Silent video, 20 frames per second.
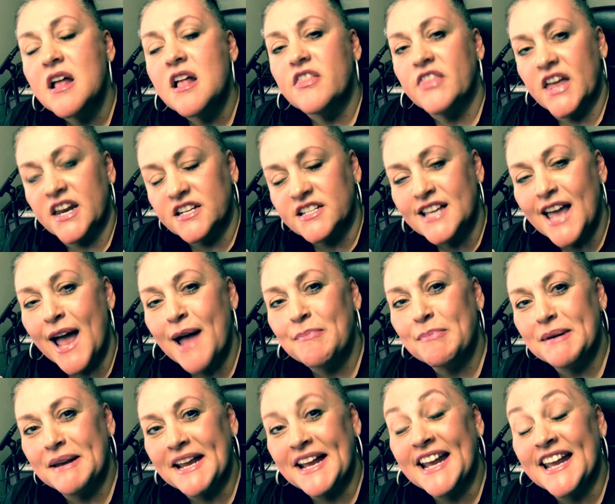that is
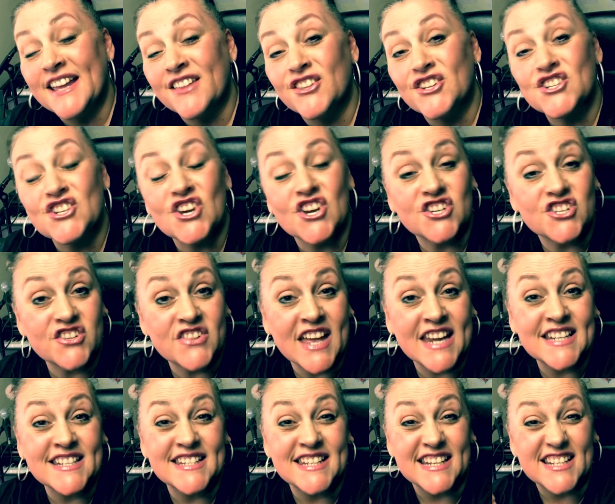happening in the church that
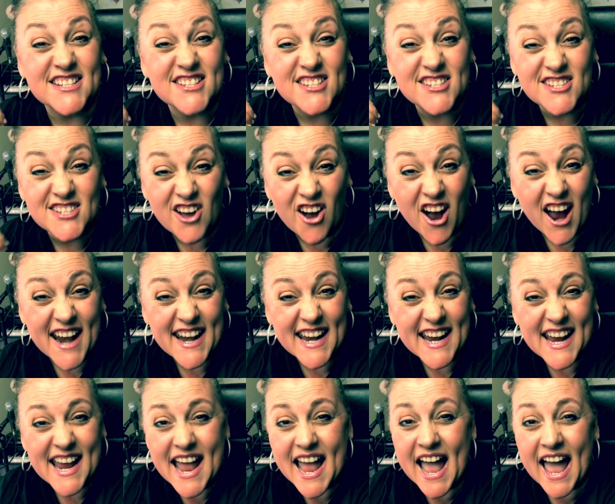is
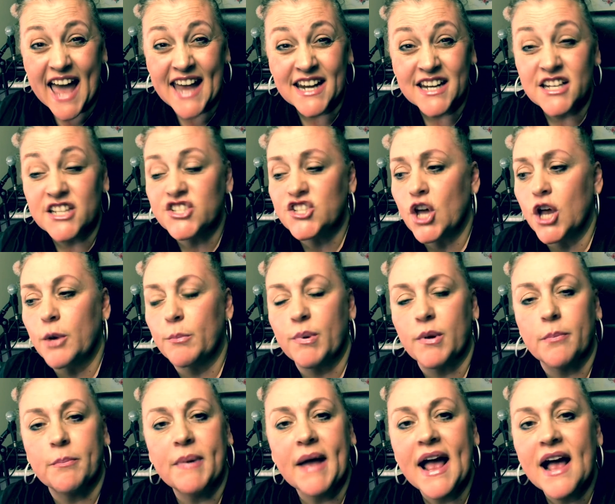exciting, and it is going to
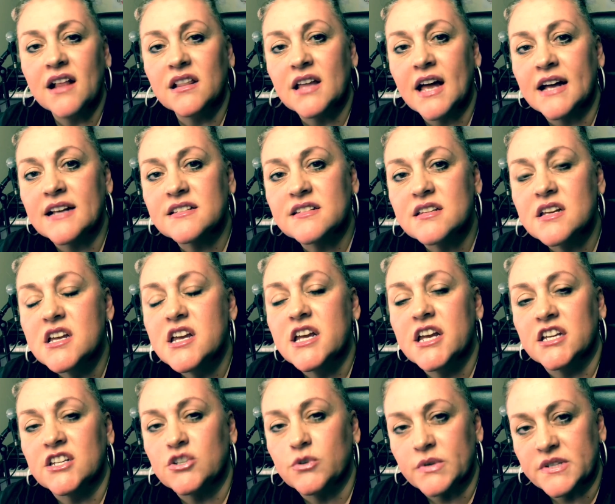propel us
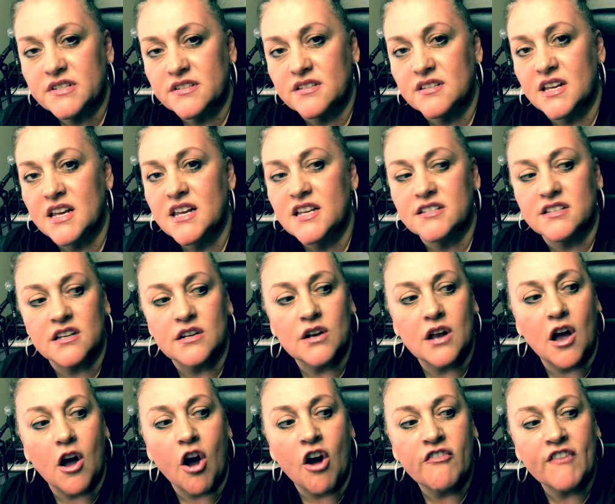into a season
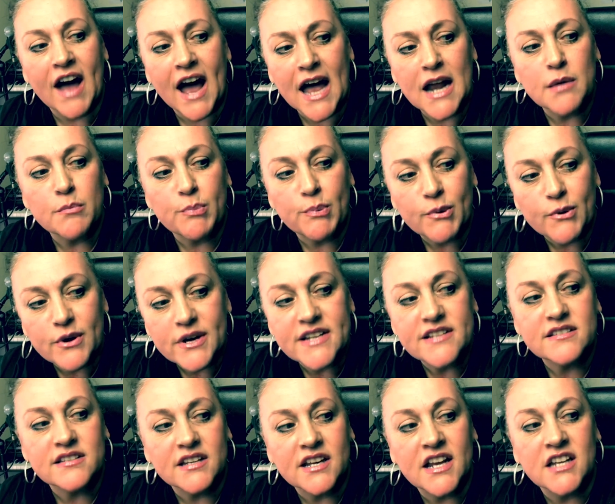of
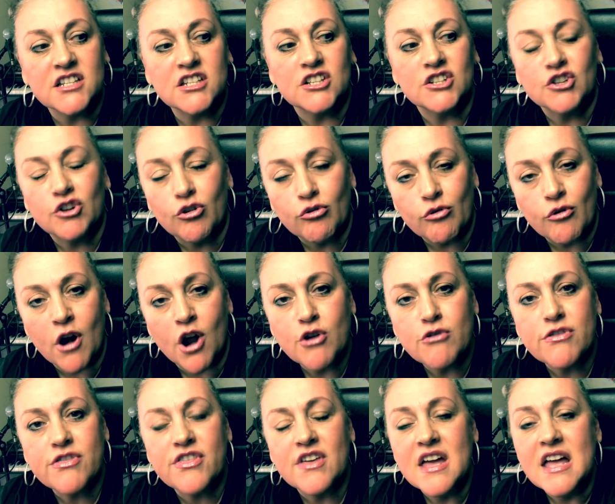unprecedented
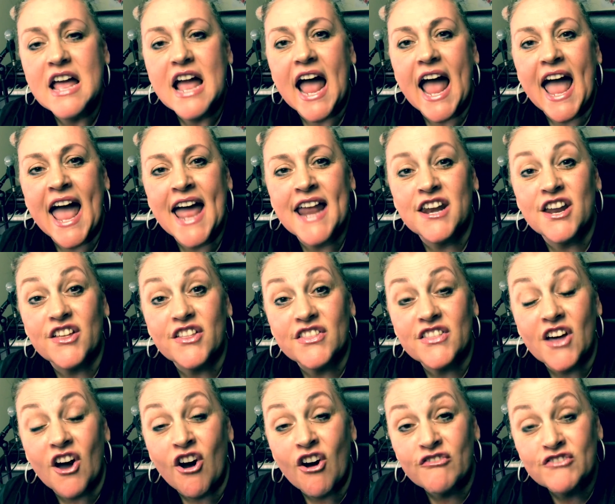growth and
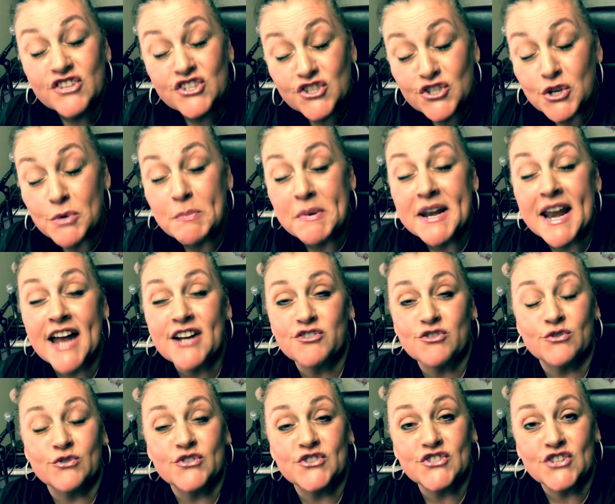of
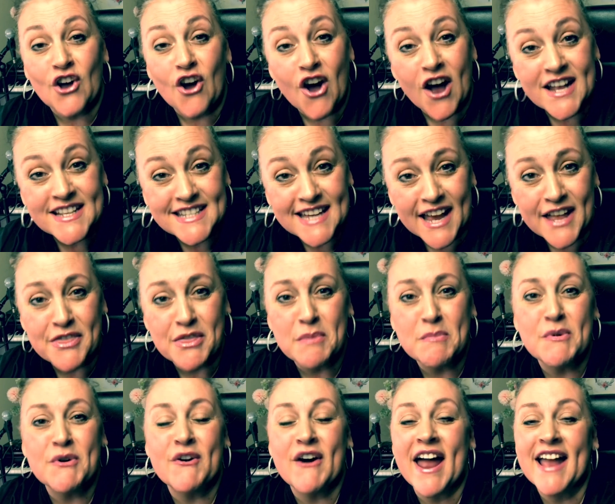supernatural signs and the
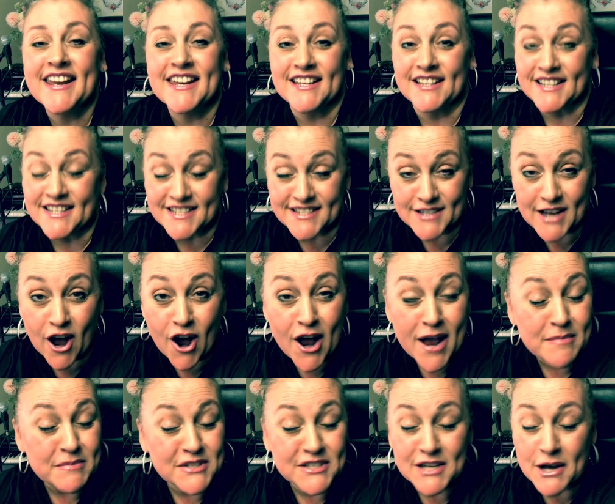miraculous. I
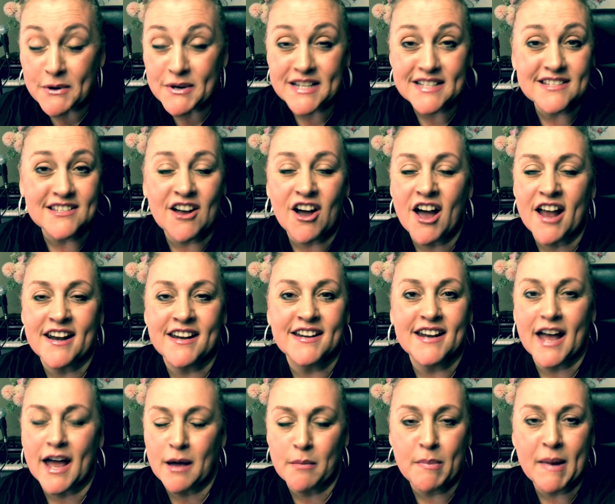am so excited
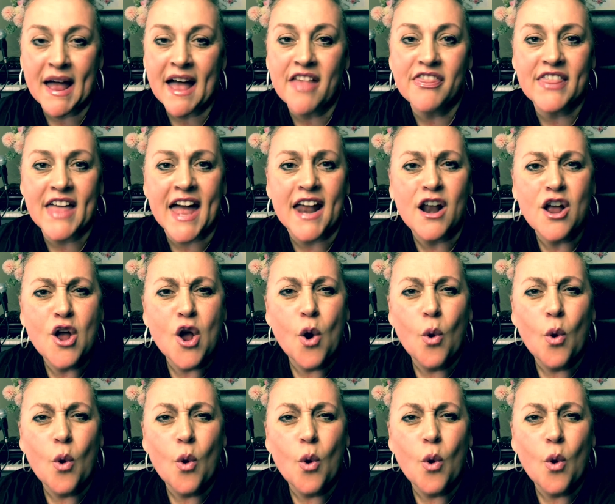about that.